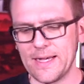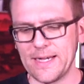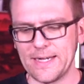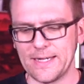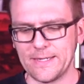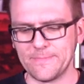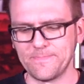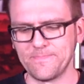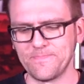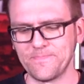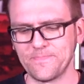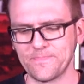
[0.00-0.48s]

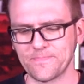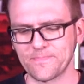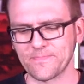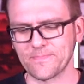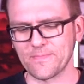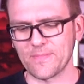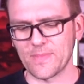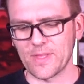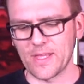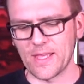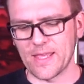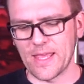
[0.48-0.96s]

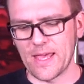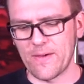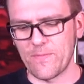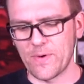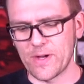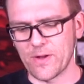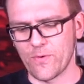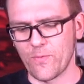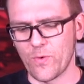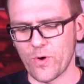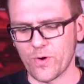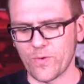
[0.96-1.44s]

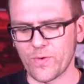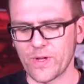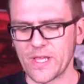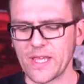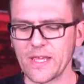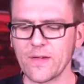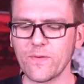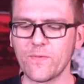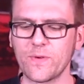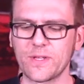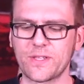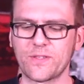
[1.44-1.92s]
when you work
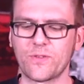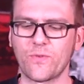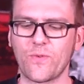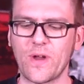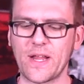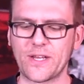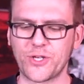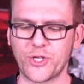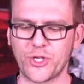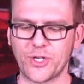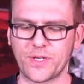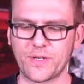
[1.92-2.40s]
here with the
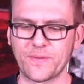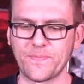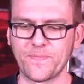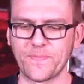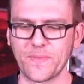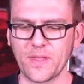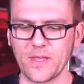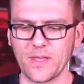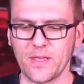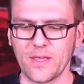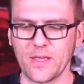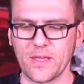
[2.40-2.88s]
ratchet,
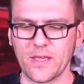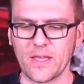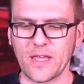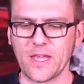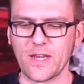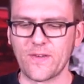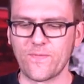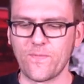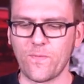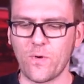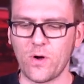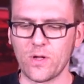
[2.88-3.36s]

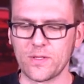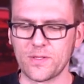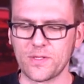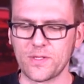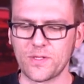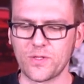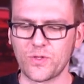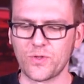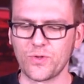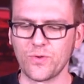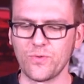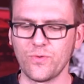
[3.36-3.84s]
it
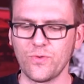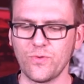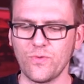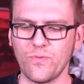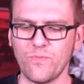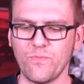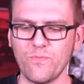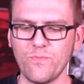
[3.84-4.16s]
wants to